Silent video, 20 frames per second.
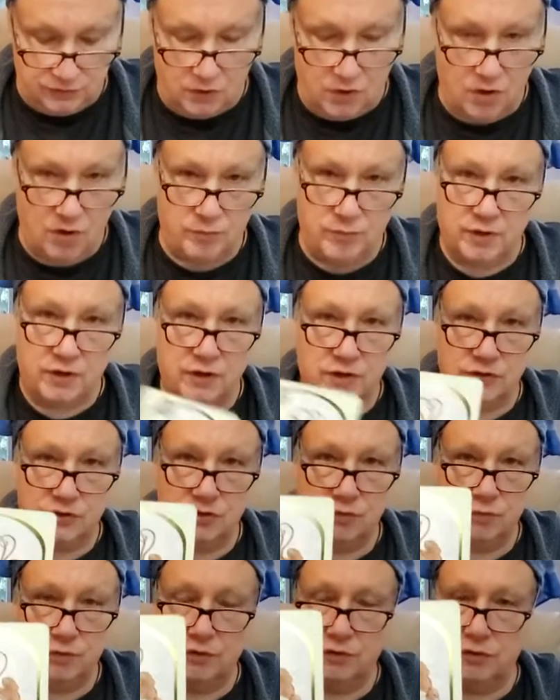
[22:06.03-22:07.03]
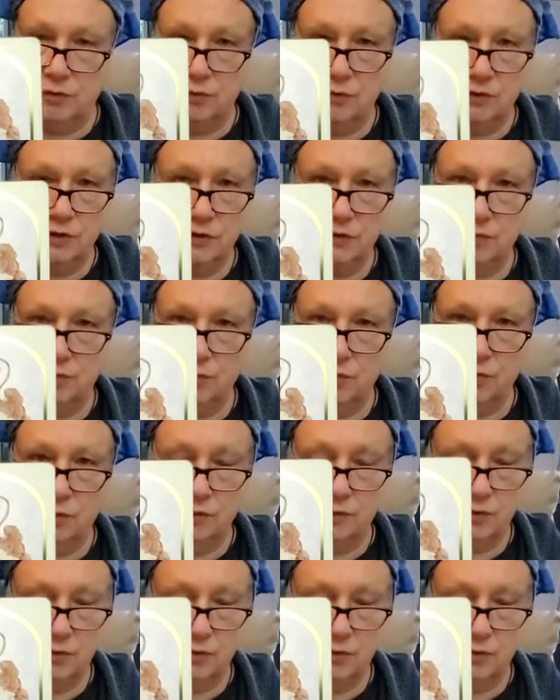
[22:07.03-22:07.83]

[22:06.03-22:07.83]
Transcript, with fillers: all because you've been doing this work.